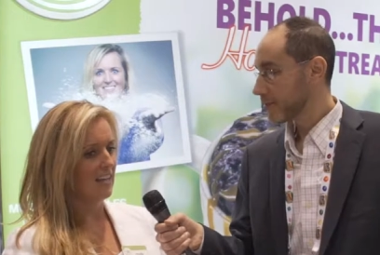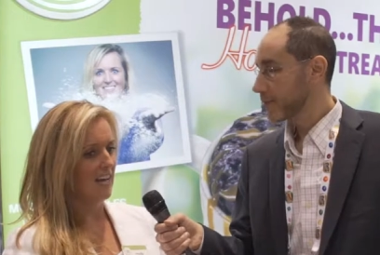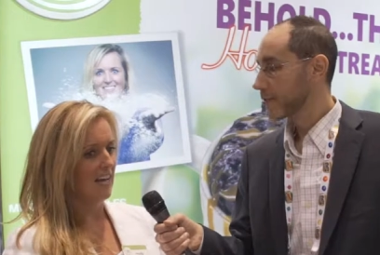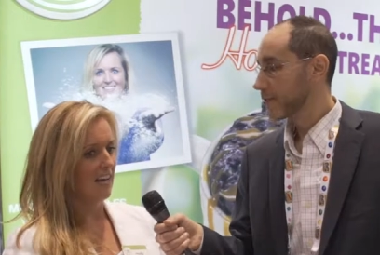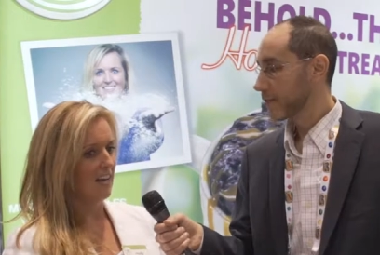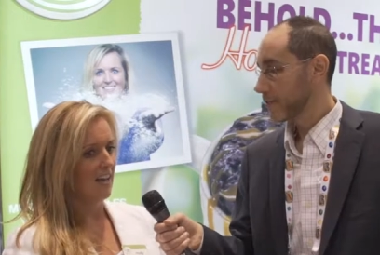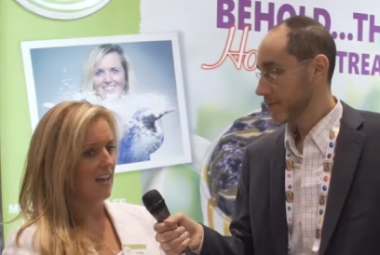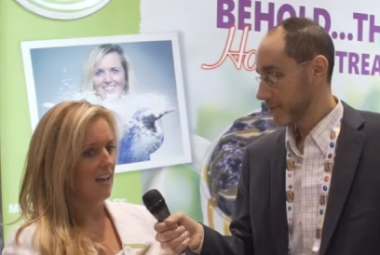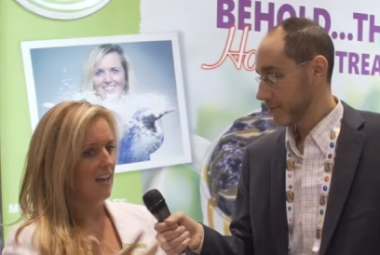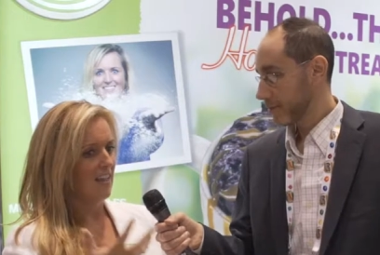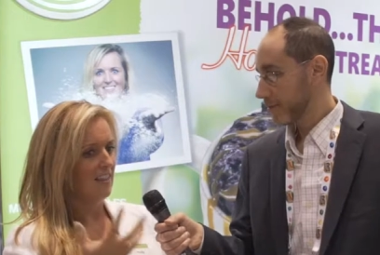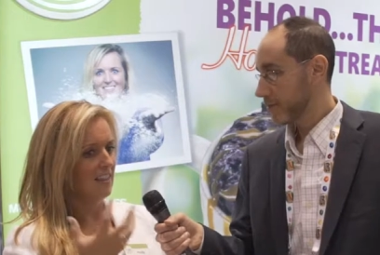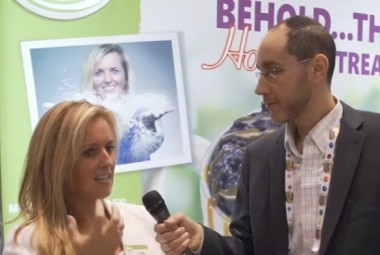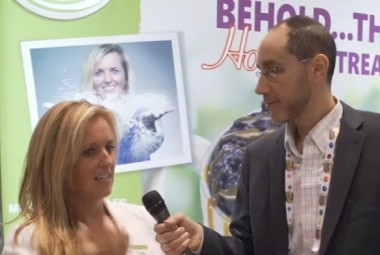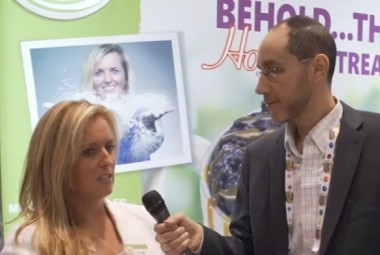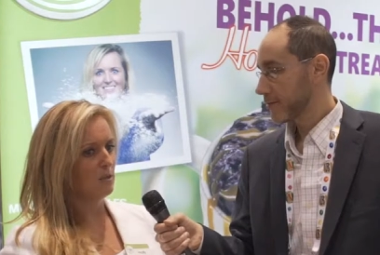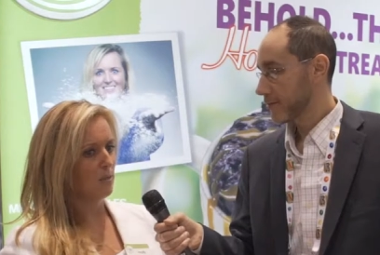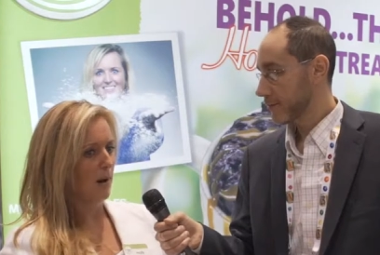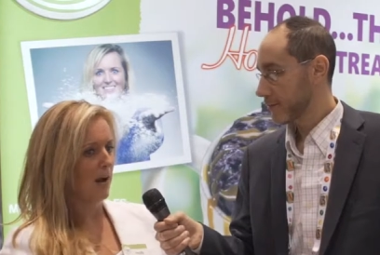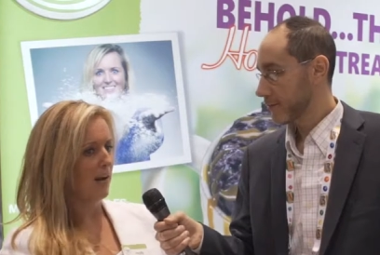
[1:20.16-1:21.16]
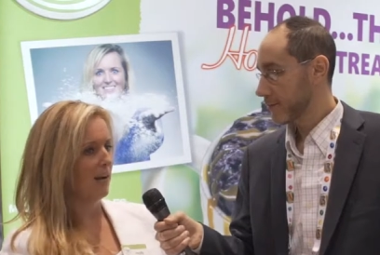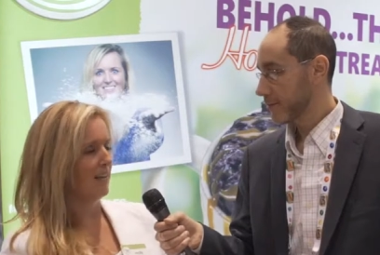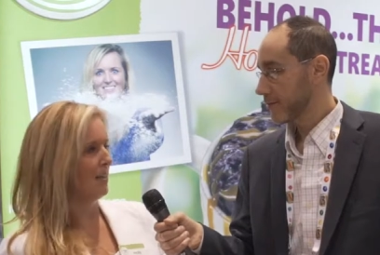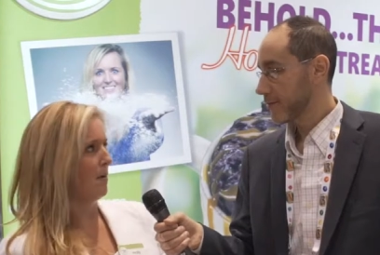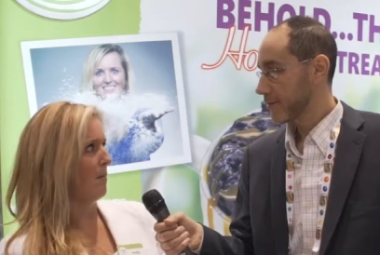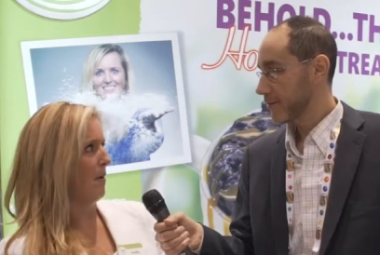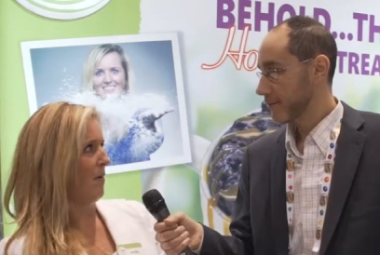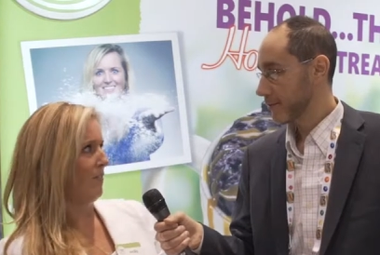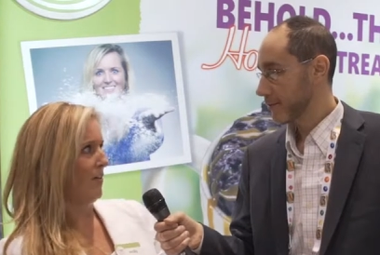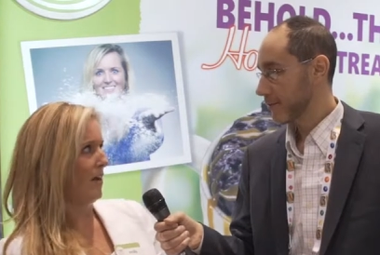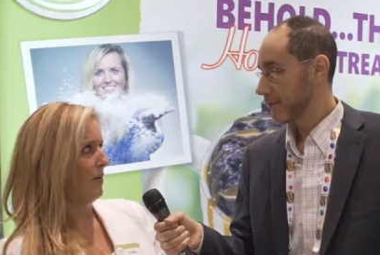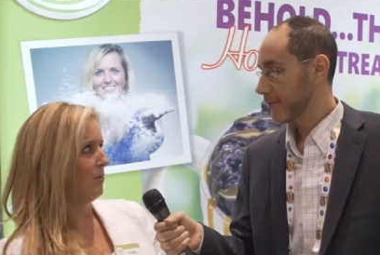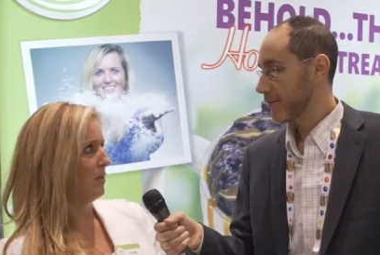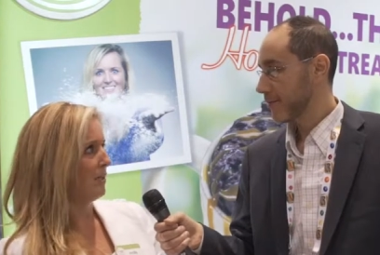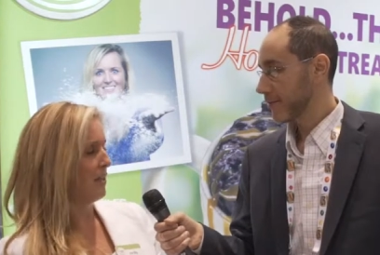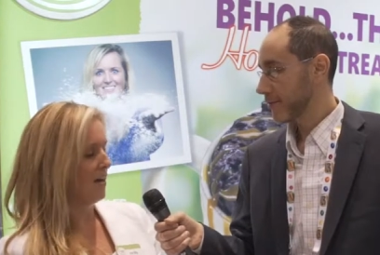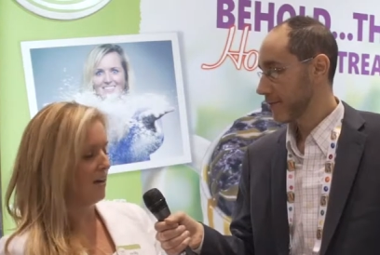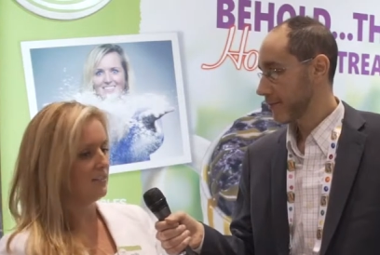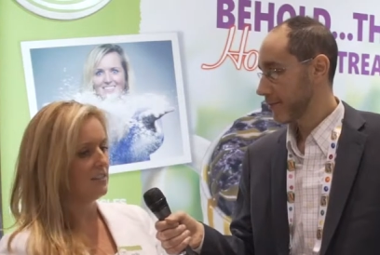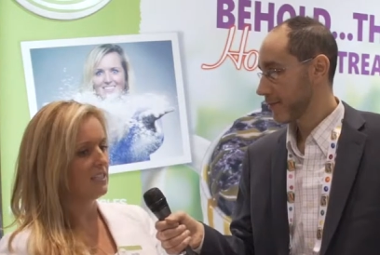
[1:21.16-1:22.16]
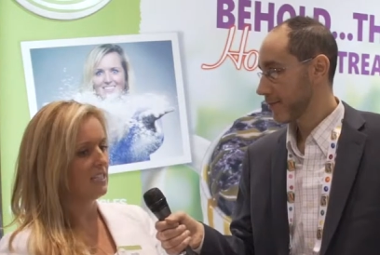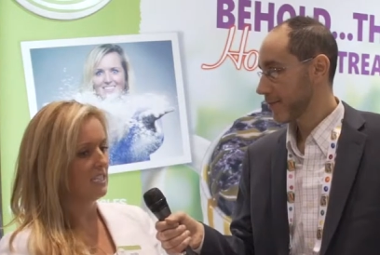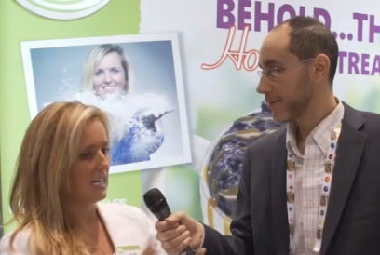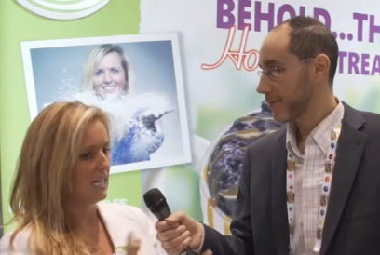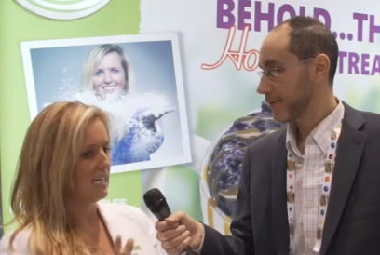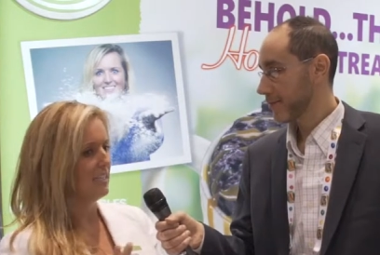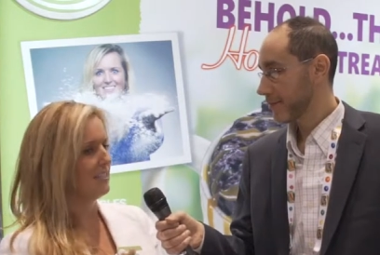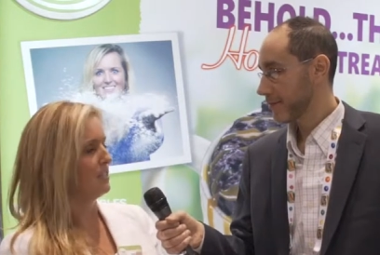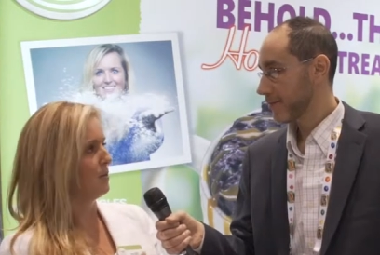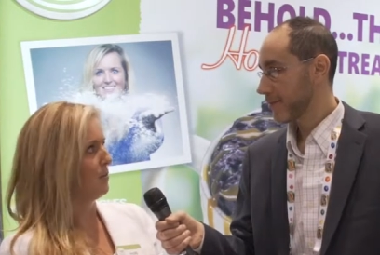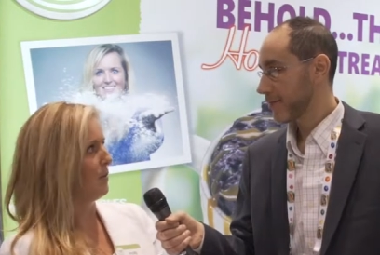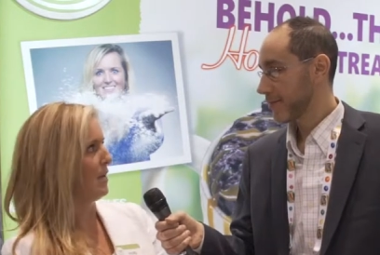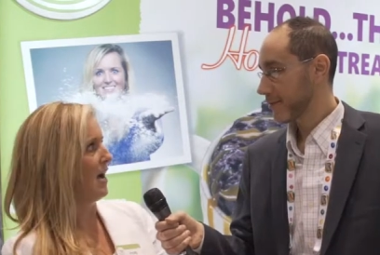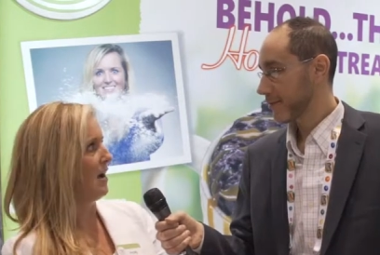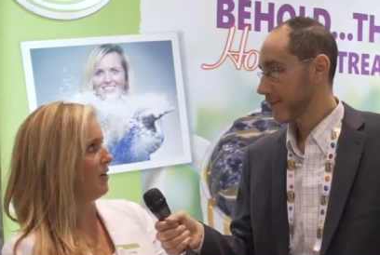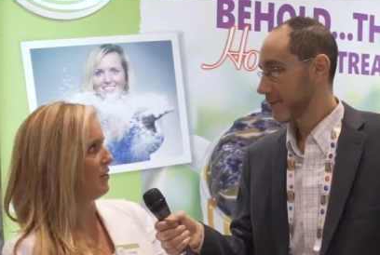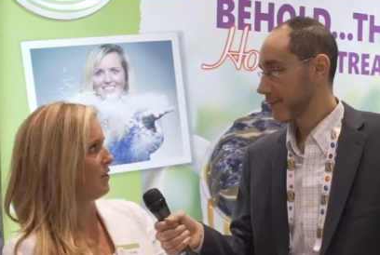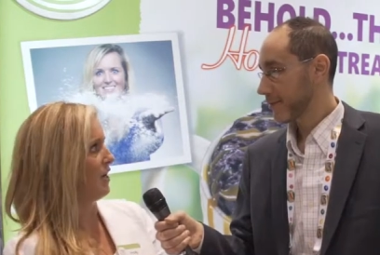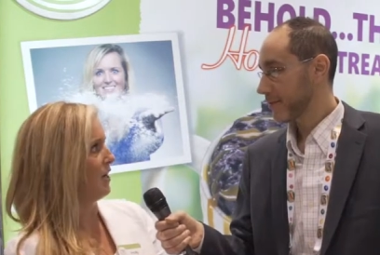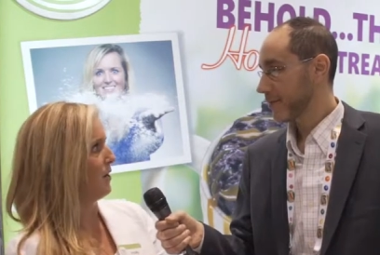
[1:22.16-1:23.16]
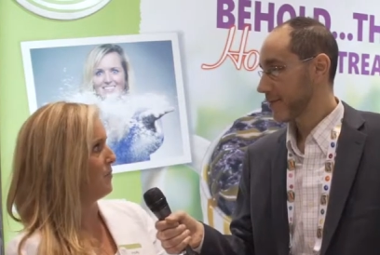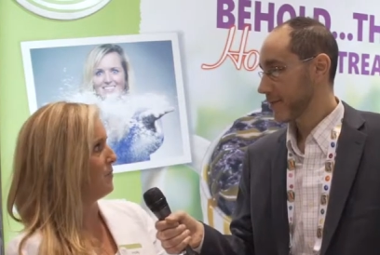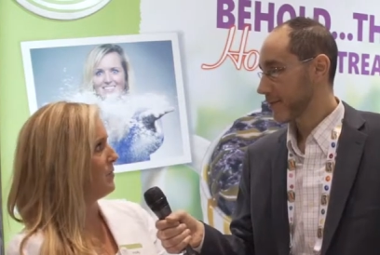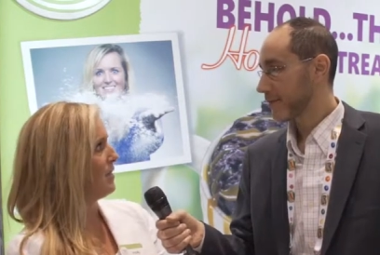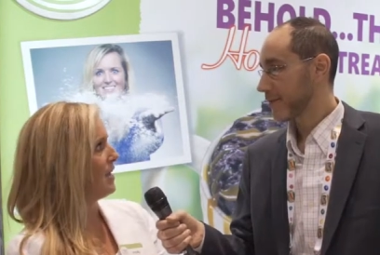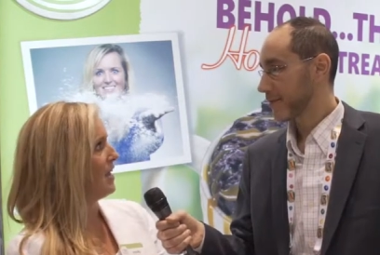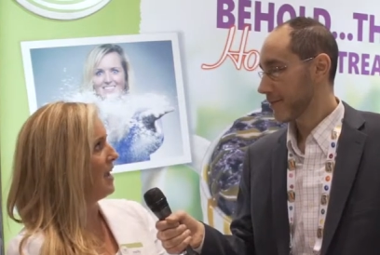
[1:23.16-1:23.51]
Speaker 1: that this product that my family loves needs to be out there.